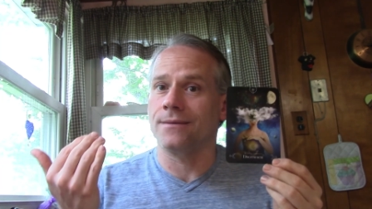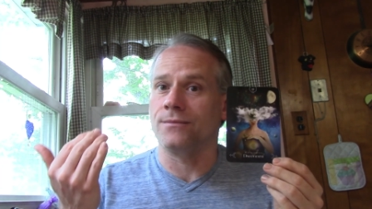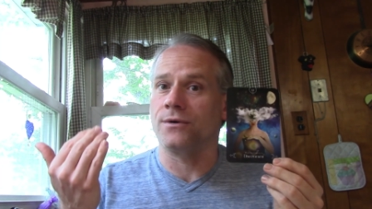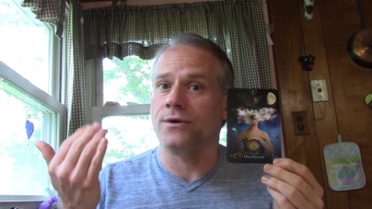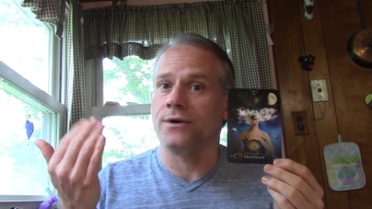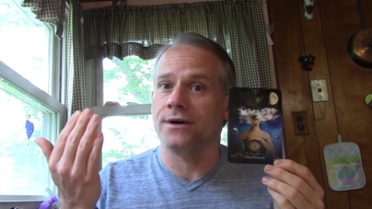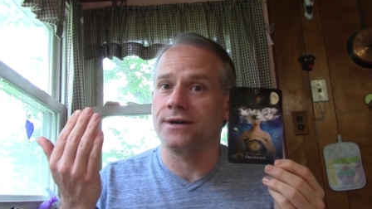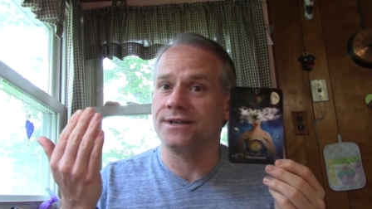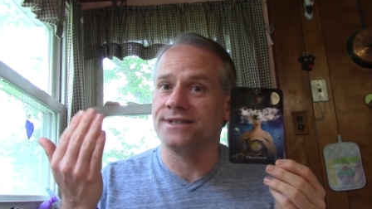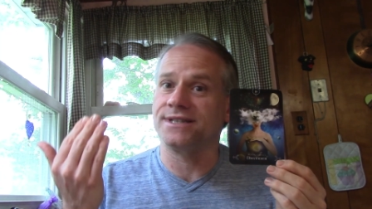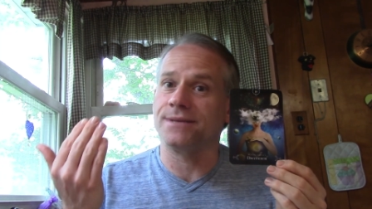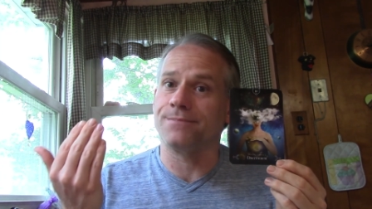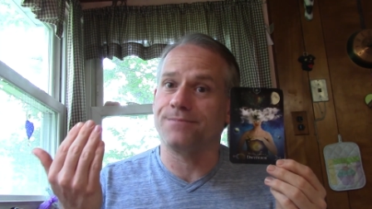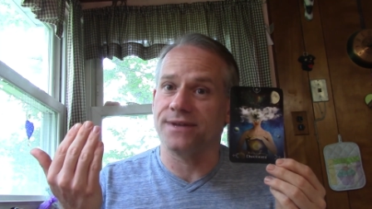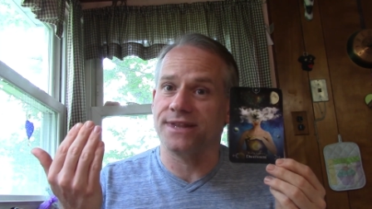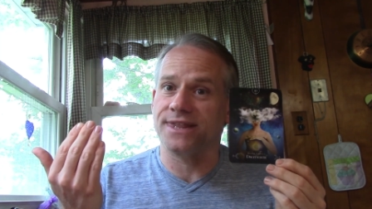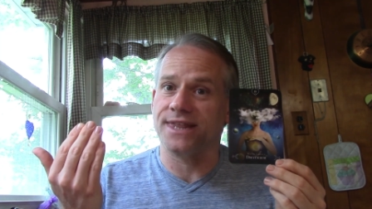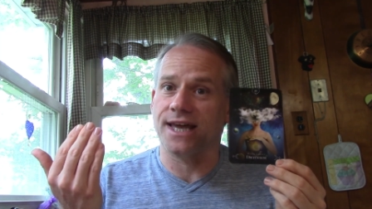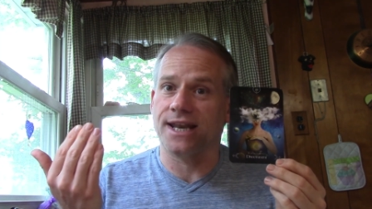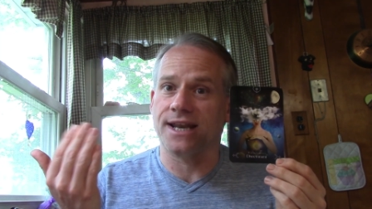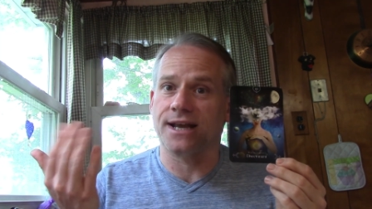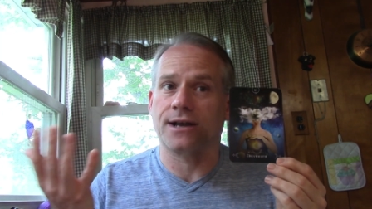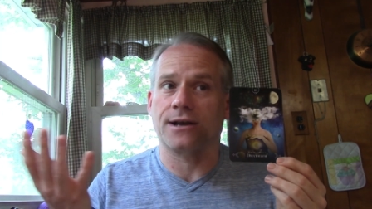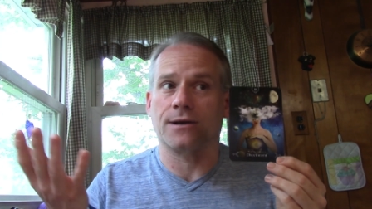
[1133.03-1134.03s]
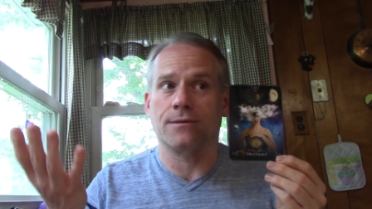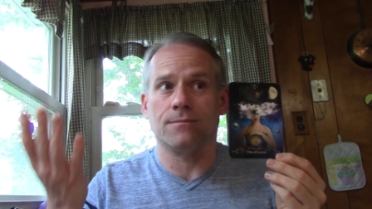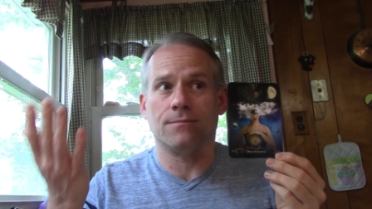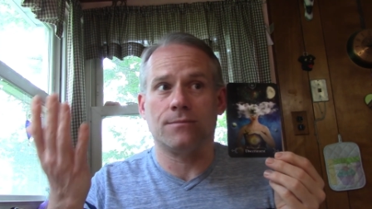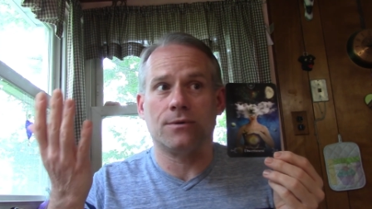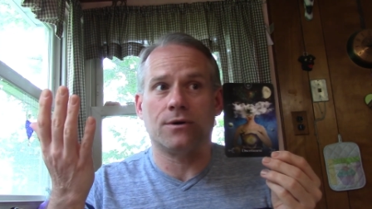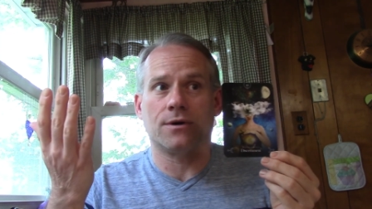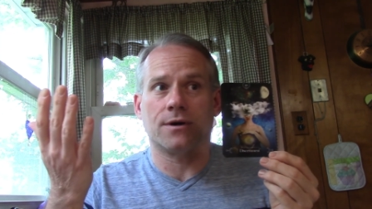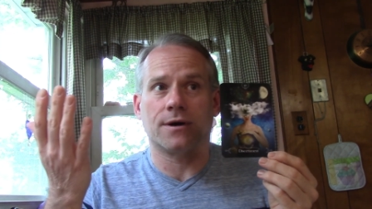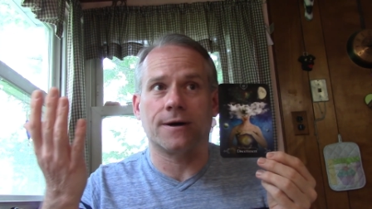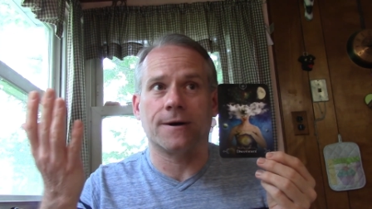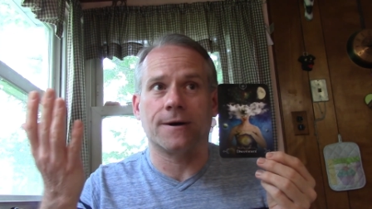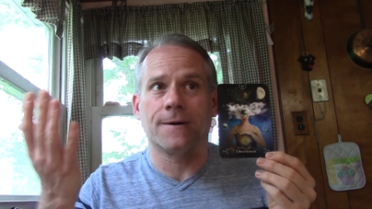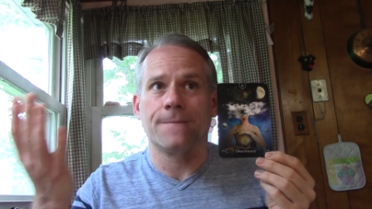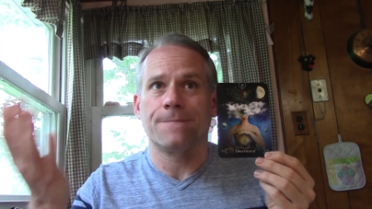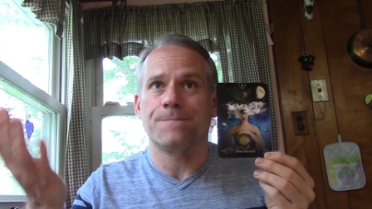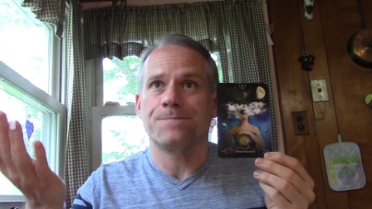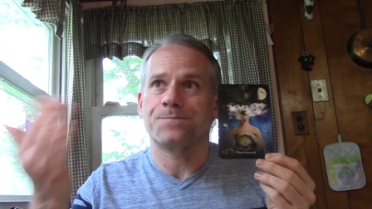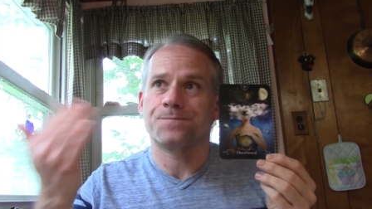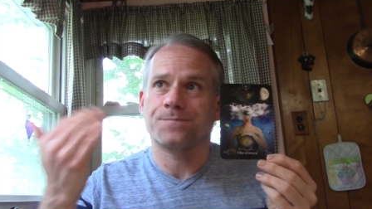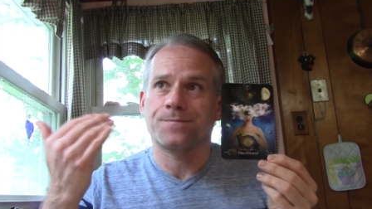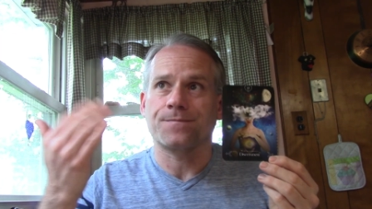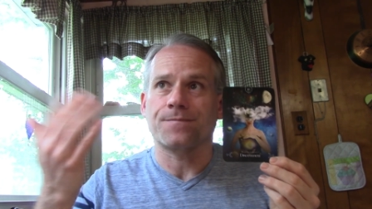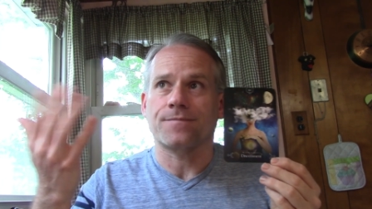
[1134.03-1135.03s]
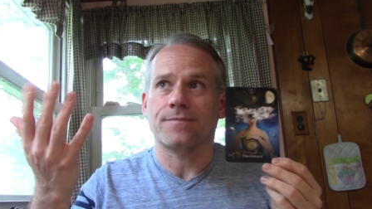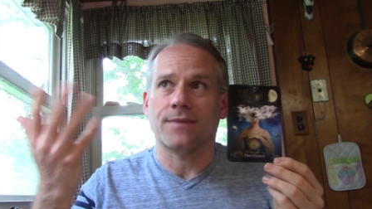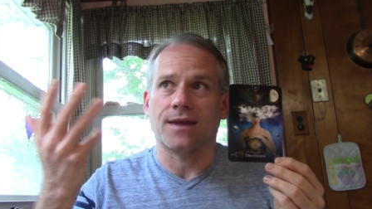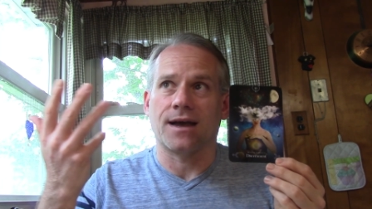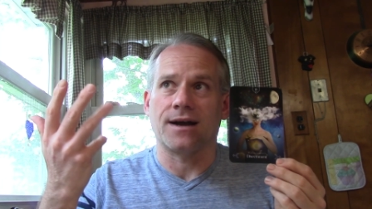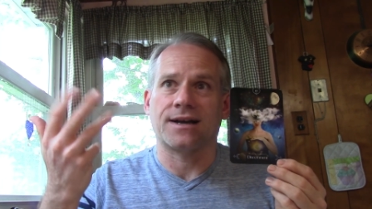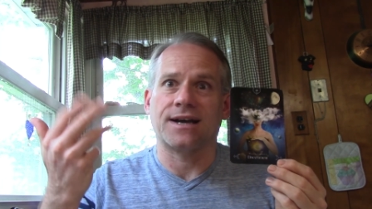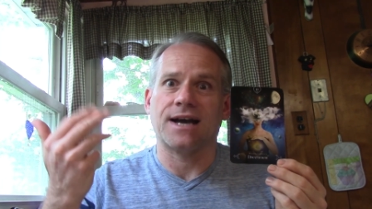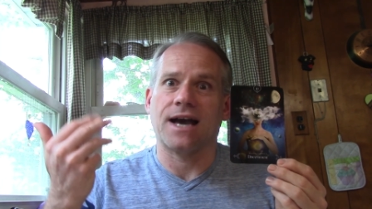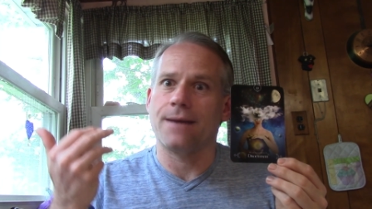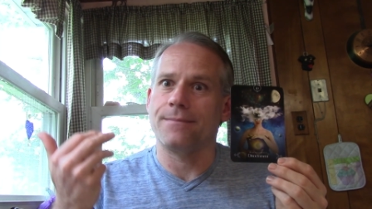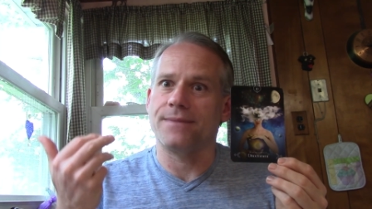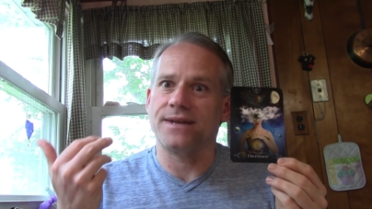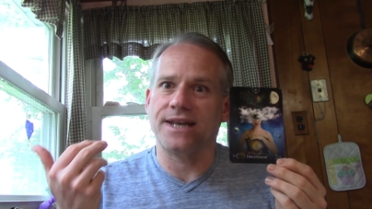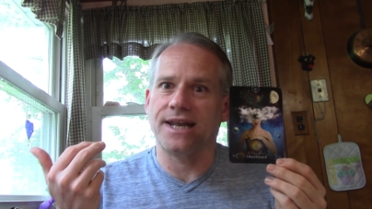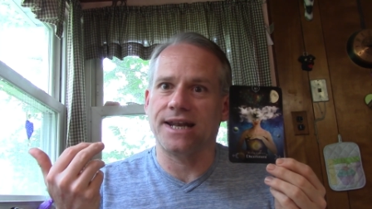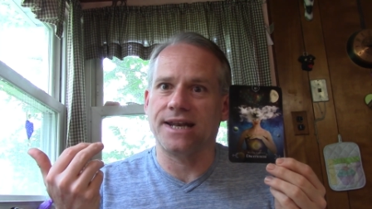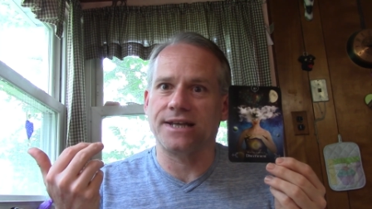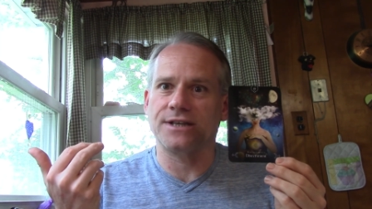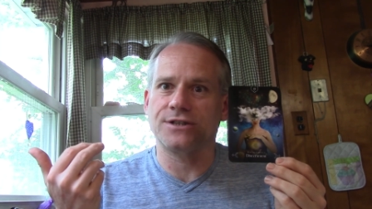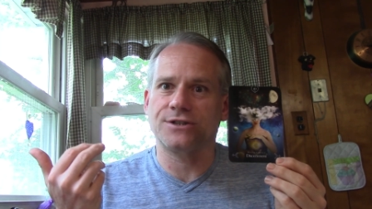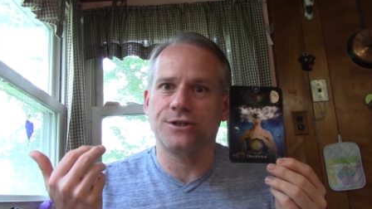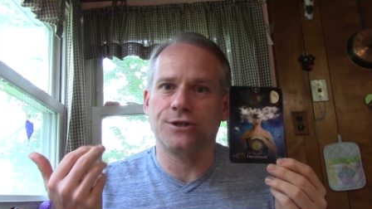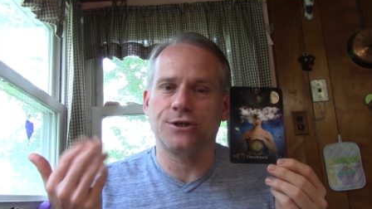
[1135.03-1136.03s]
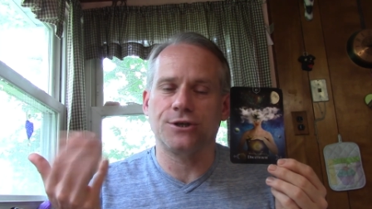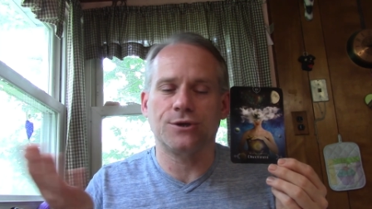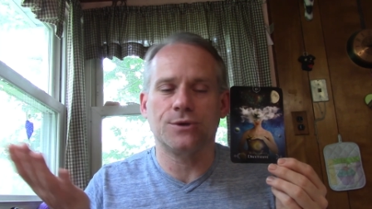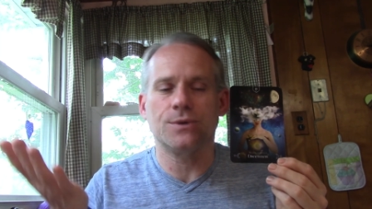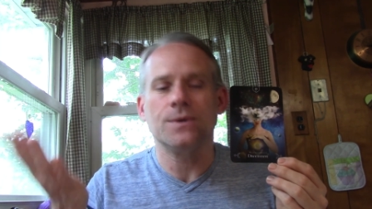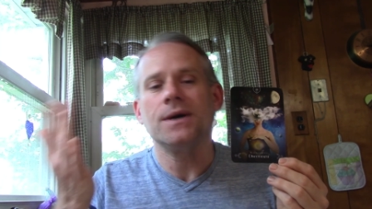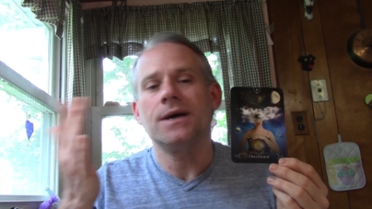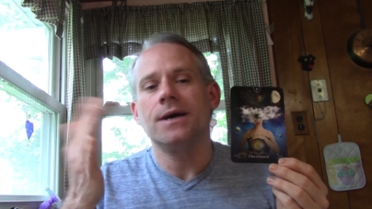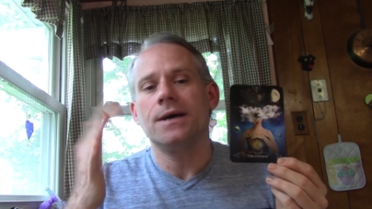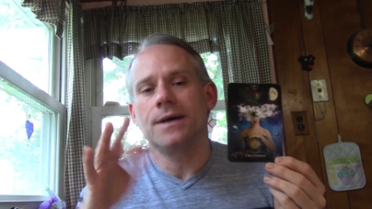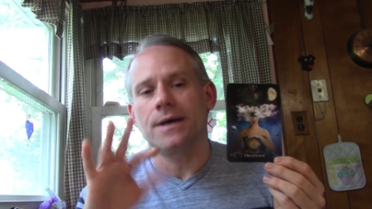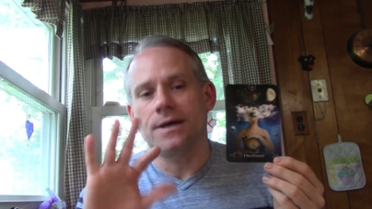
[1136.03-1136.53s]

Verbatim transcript: more sympathetic or more accommodating to you.